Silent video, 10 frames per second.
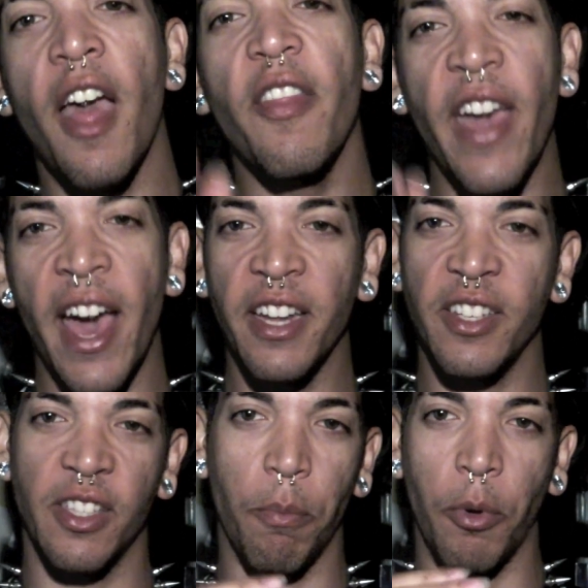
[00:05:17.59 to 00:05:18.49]
That
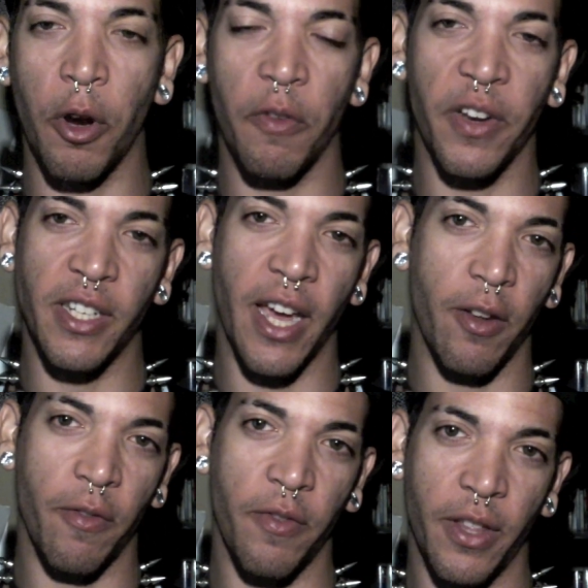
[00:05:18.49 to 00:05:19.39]
is the perfect
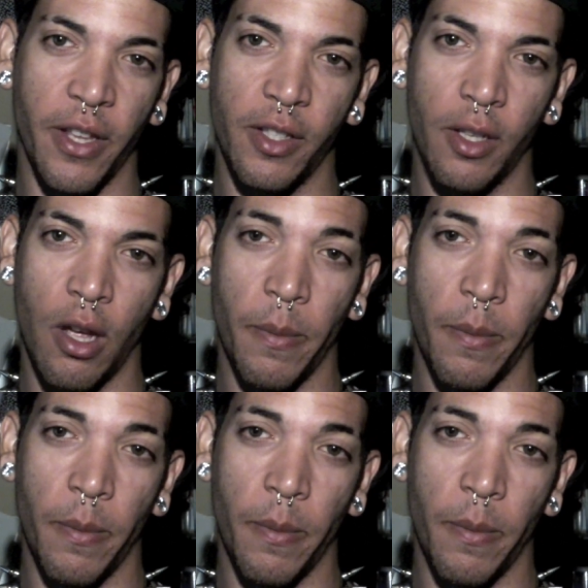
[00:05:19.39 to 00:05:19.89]
title for this song